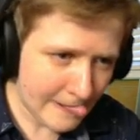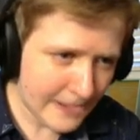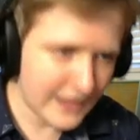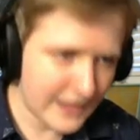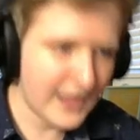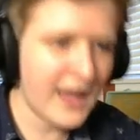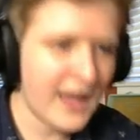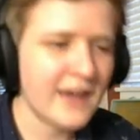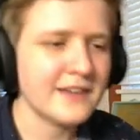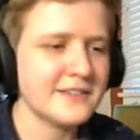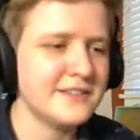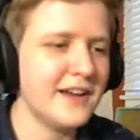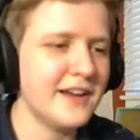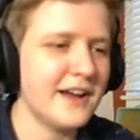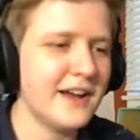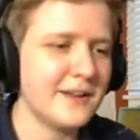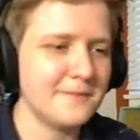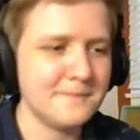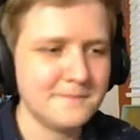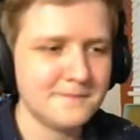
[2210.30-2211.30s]
Ah,
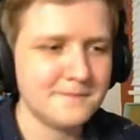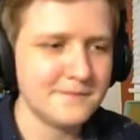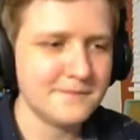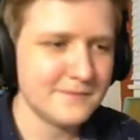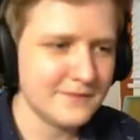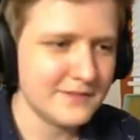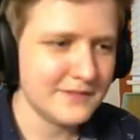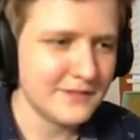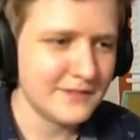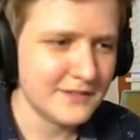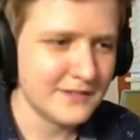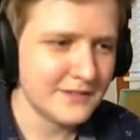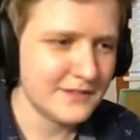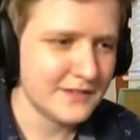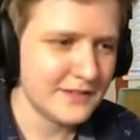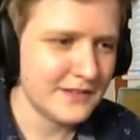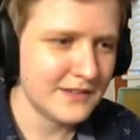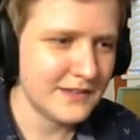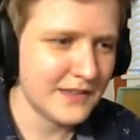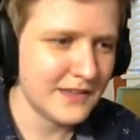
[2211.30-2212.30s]
got him.
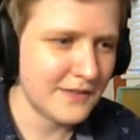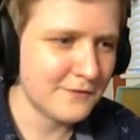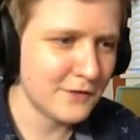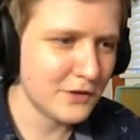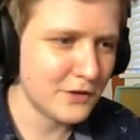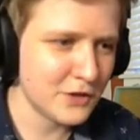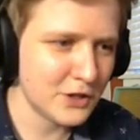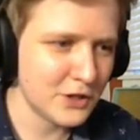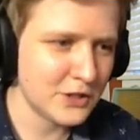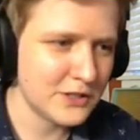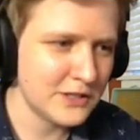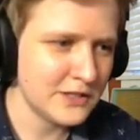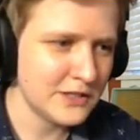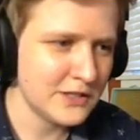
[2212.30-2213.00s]
That felt good.